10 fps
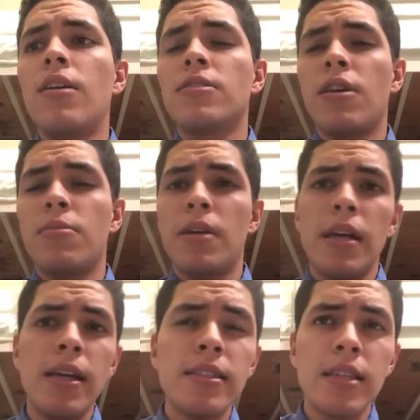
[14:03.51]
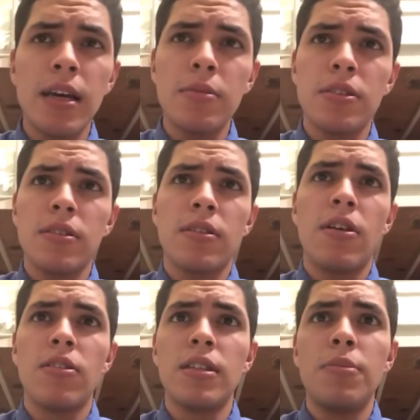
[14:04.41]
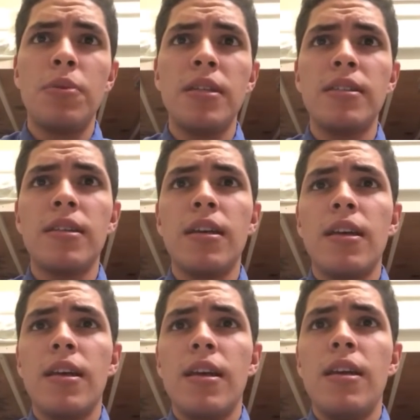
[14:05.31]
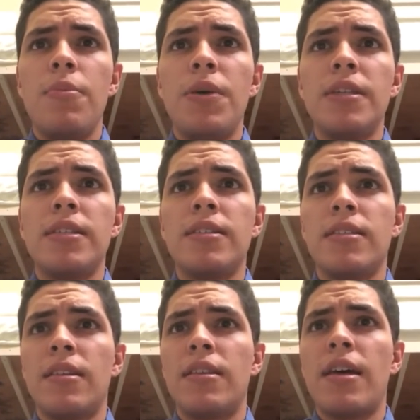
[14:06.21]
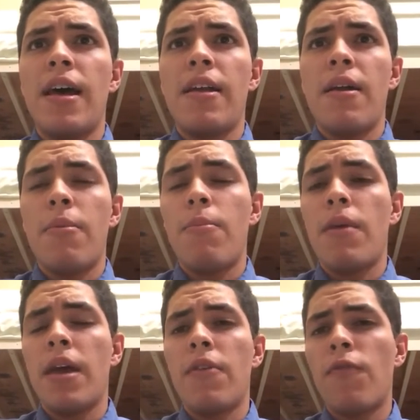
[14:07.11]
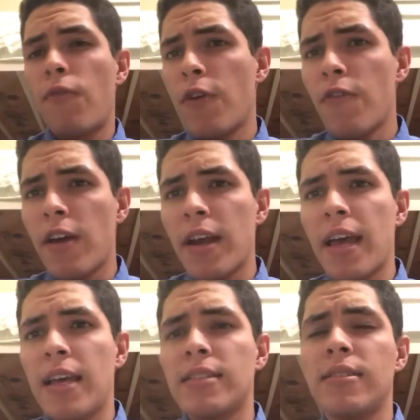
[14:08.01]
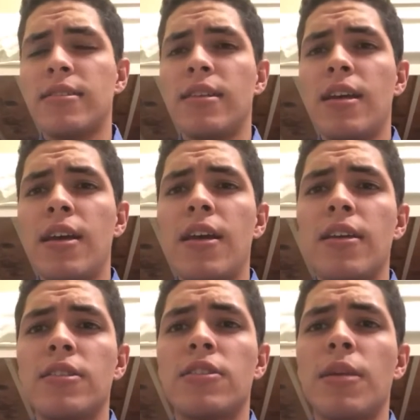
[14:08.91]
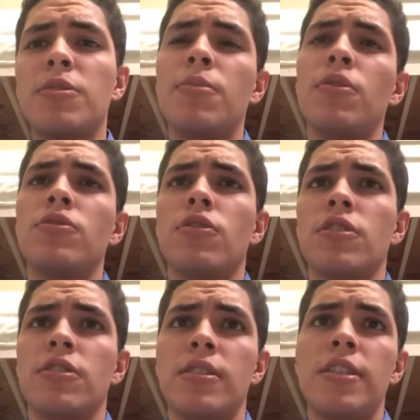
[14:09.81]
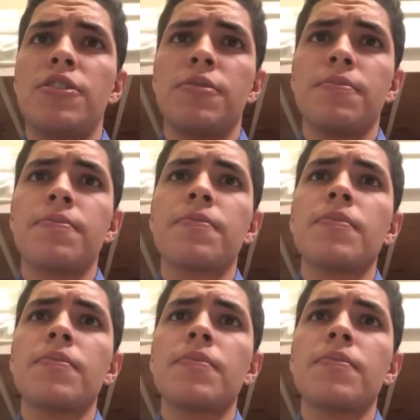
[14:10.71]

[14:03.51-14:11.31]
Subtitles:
are done by enzymes called lipases that make free fatty acid susceptible to oxidation.